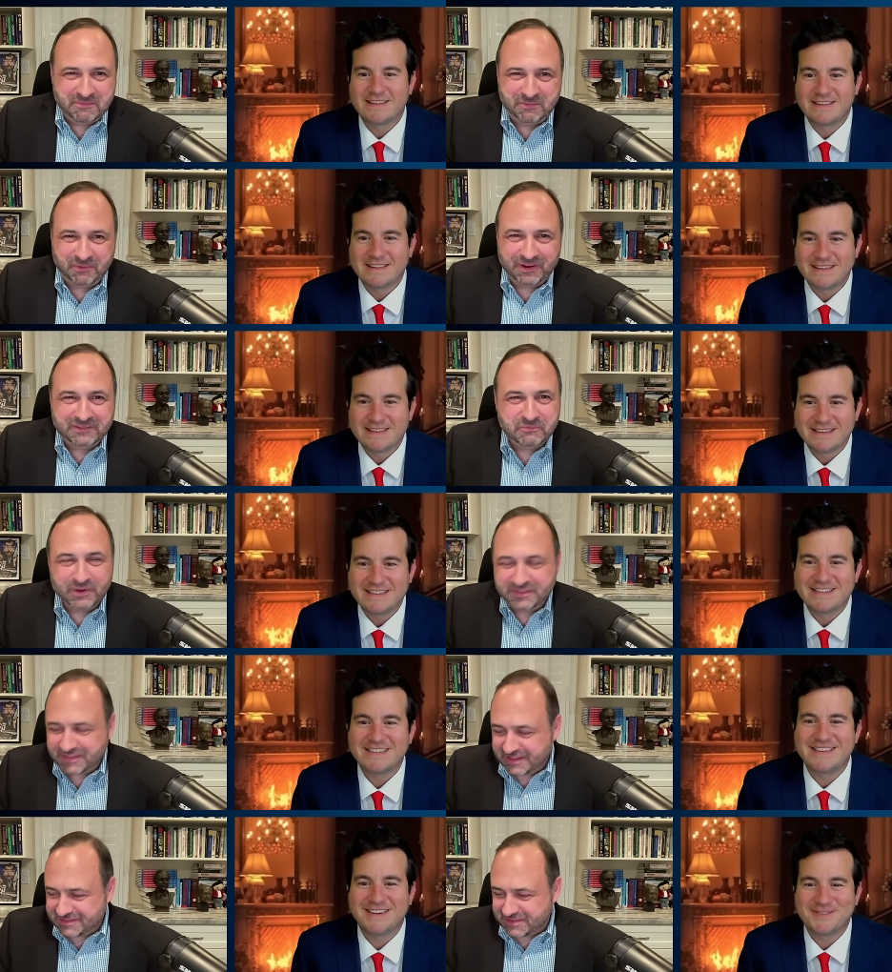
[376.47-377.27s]
Speaker 1: right? Right.
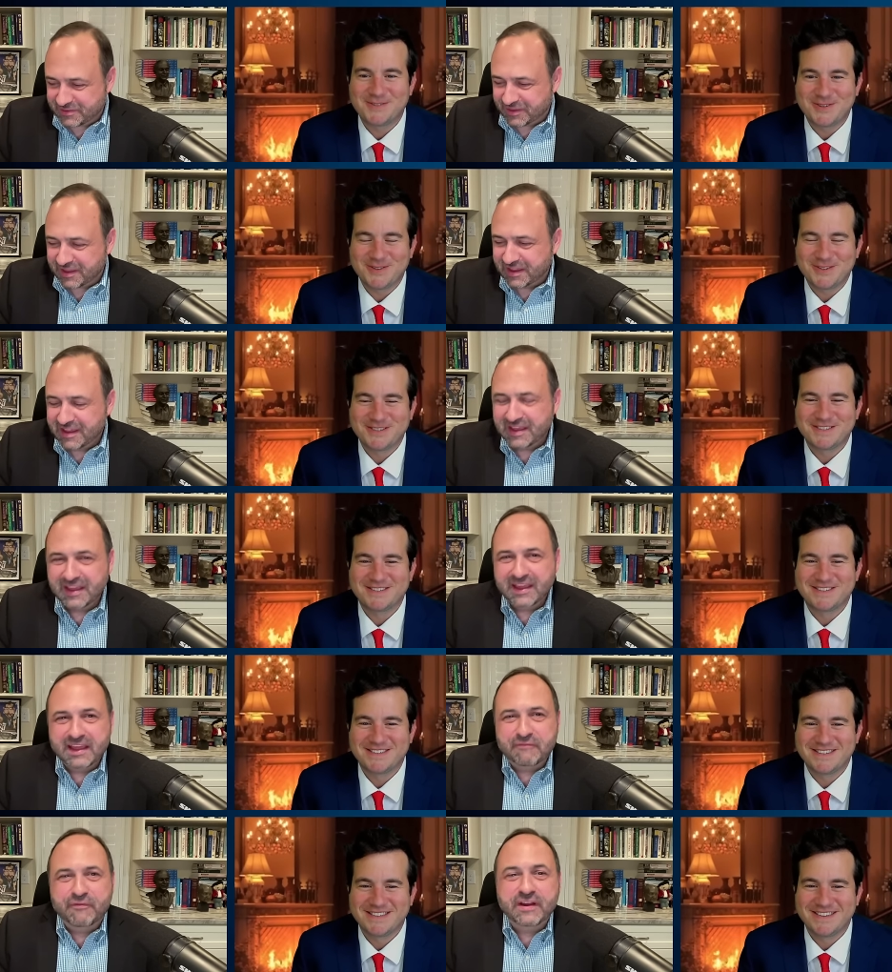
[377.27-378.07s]
That's yeah, of the, course.
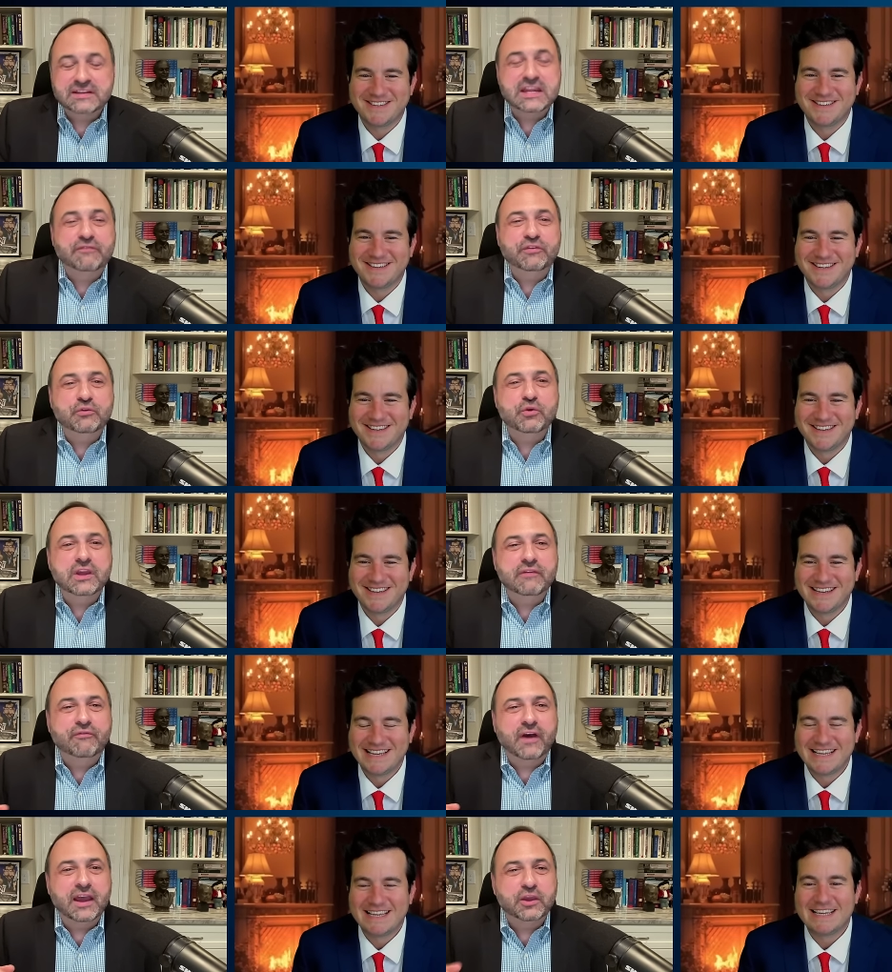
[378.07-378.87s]
In fact, if you if
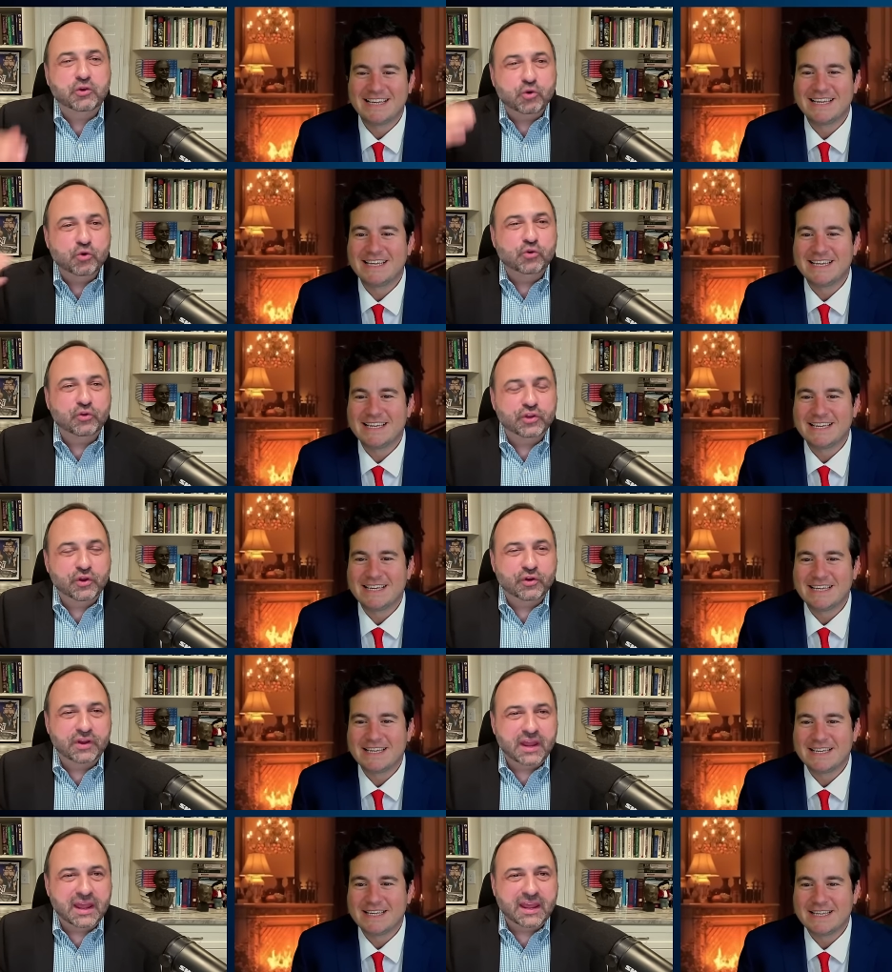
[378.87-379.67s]
I Google your
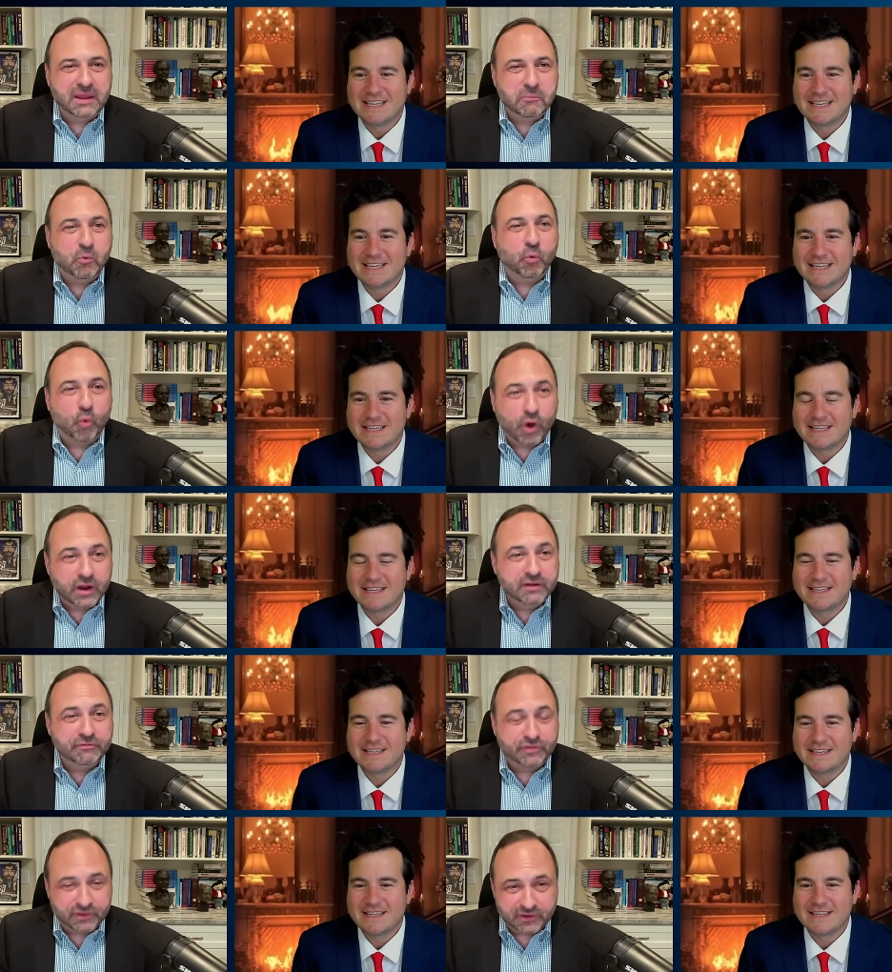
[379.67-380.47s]
name, one
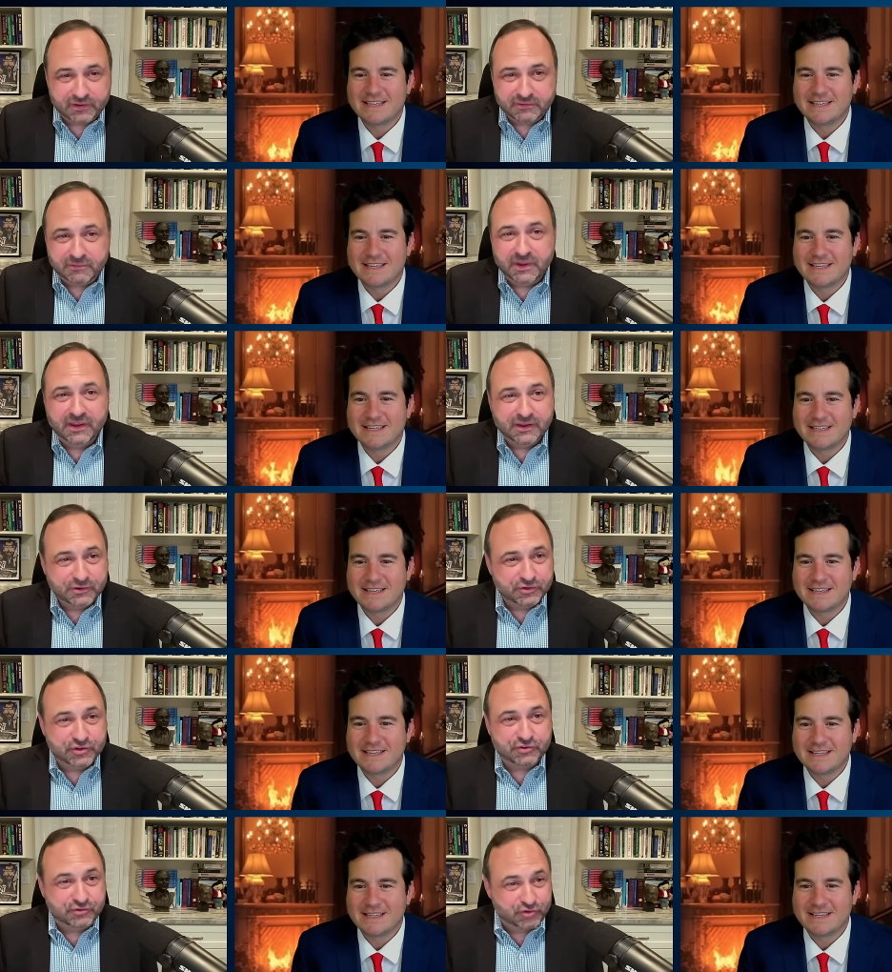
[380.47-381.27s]
of the
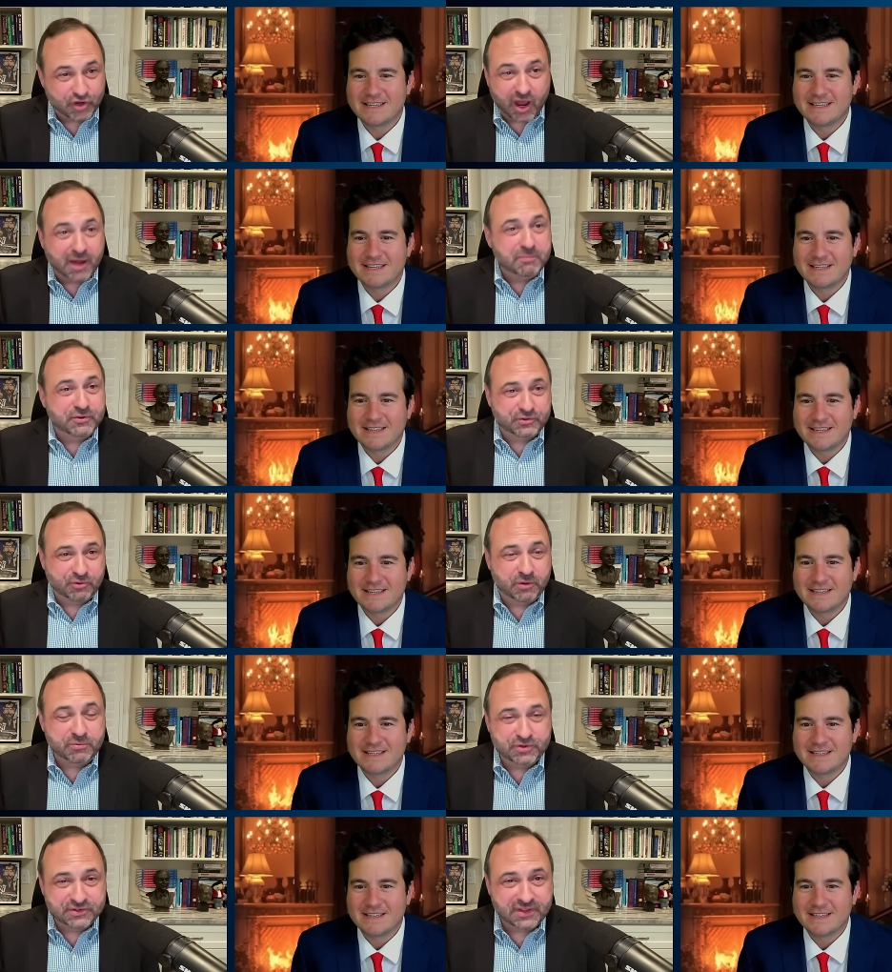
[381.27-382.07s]
d- job
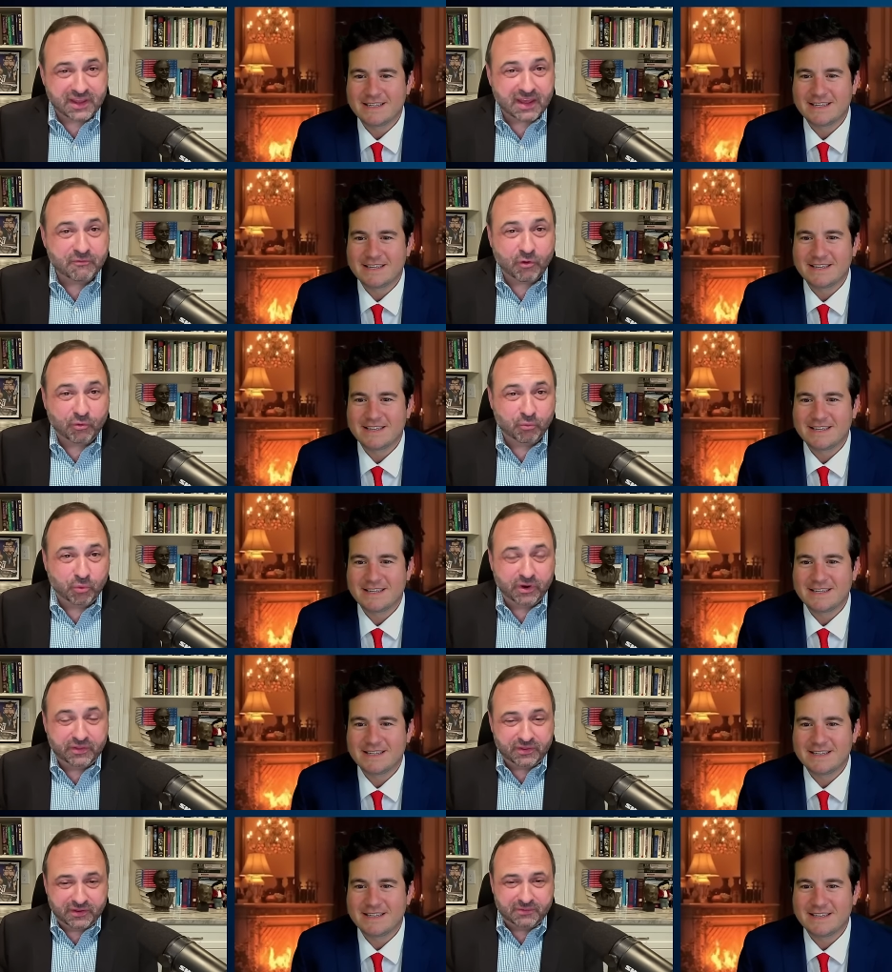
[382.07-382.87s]
descriptions they have, or one of
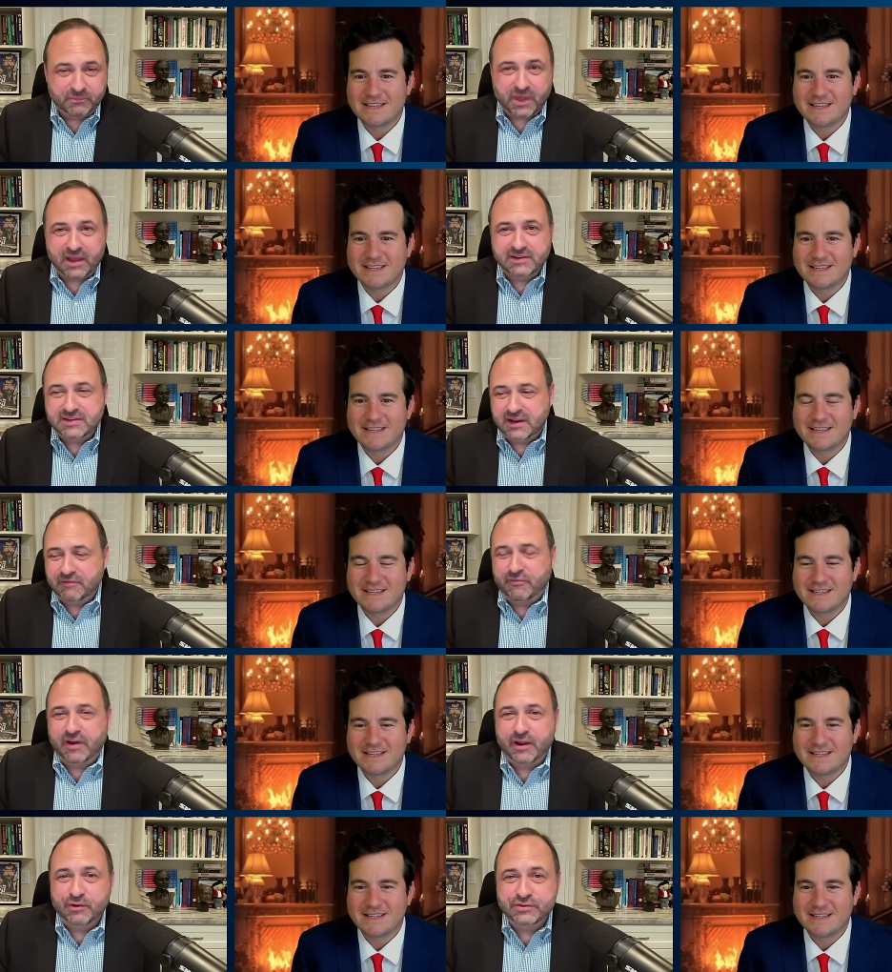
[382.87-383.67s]
the
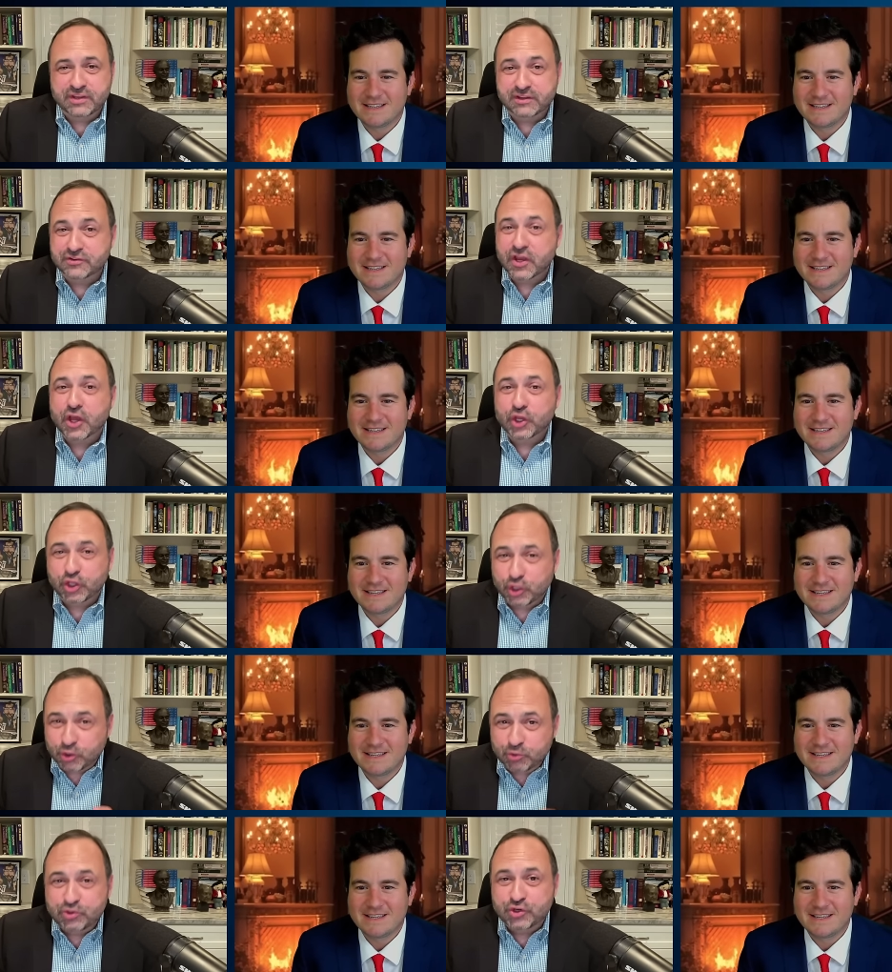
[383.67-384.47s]
identifiers, is
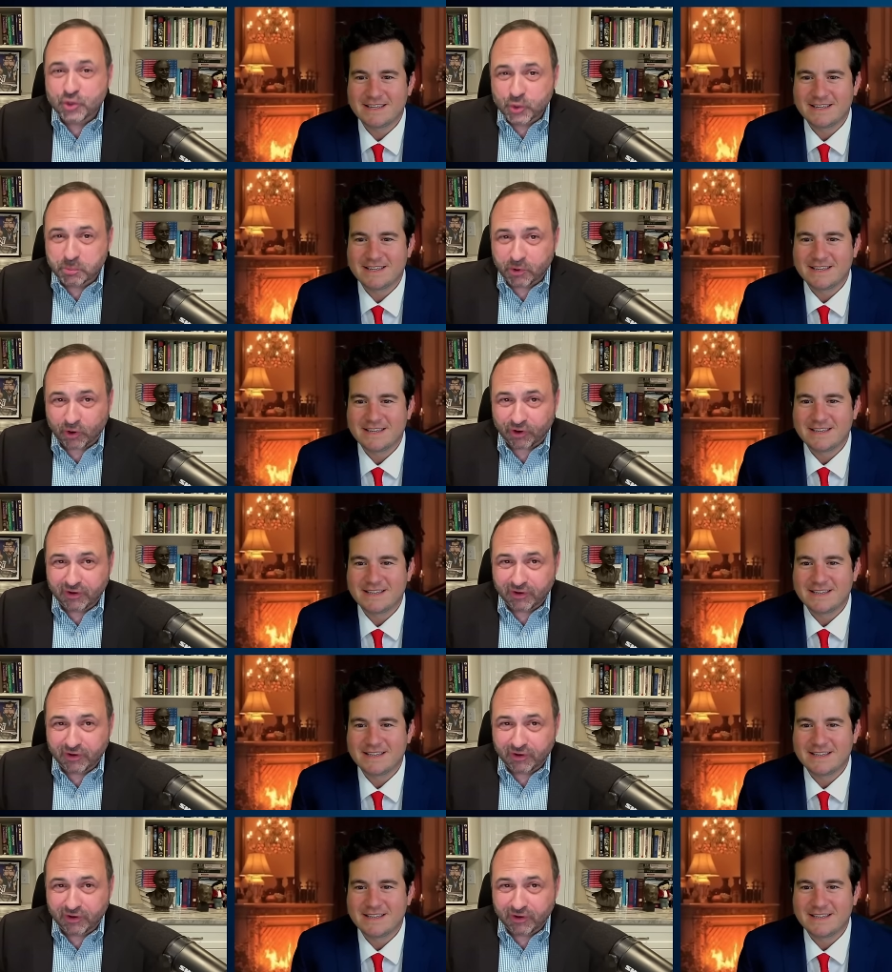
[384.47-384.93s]
YouTuber.